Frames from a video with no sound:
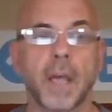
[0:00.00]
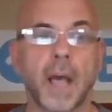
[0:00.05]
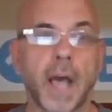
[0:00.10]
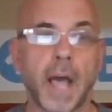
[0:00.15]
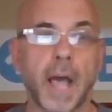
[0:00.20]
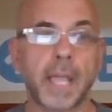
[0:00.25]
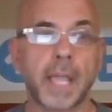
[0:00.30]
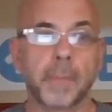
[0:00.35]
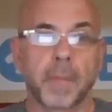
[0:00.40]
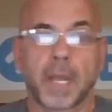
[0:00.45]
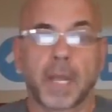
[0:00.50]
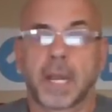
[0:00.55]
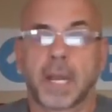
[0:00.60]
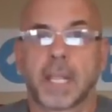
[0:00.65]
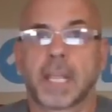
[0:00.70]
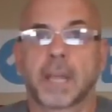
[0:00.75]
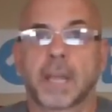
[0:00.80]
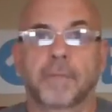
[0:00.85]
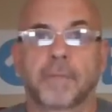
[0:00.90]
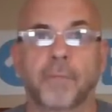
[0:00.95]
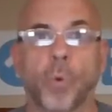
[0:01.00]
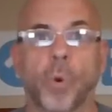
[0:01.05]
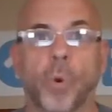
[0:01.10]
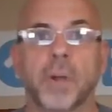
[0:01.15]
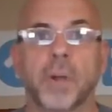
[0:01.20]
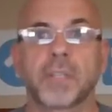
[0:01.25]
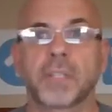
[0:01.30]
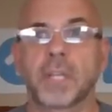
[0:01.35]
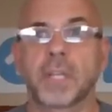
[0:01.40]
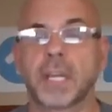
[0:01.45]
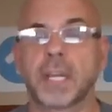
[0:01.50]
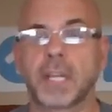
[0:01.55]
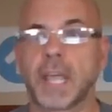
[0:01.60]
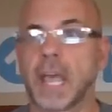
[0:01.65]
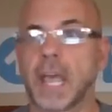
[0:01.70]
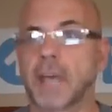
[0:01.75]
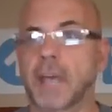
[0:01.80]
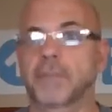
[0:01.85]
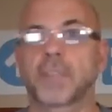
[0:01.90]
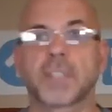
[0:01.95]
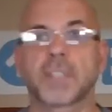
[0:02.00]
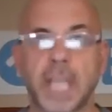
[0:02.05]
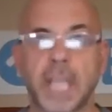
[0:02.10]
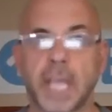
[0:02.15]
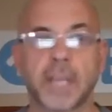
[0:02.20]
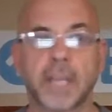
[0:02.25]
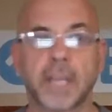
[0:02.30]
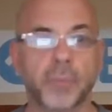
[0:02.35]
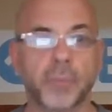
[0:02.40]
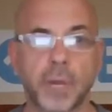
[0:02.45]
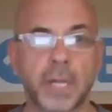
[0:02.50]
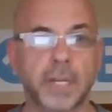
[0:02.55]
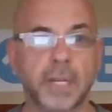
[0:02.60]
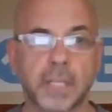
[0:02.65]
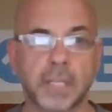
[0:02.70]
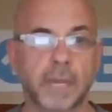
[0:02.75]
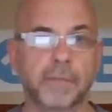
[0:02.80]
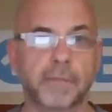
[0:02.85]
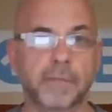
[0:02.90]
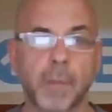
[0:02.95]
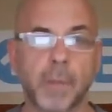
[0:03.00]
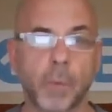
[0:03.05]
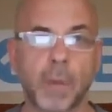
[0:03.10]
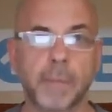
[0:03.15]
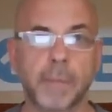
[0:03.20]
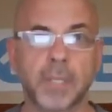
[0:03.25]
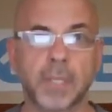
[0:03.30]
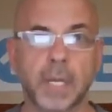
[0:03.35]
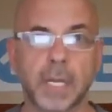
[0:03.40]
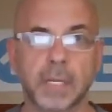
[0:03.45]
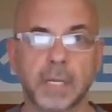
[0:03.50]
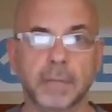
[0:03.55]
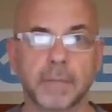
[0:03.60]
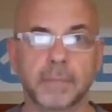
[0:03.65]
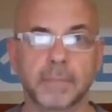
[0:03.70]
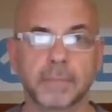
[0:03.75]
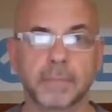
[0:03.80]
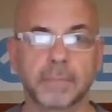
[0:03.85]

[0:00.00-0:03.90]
I am going to get forced to have this gay and tranny stuff on my website.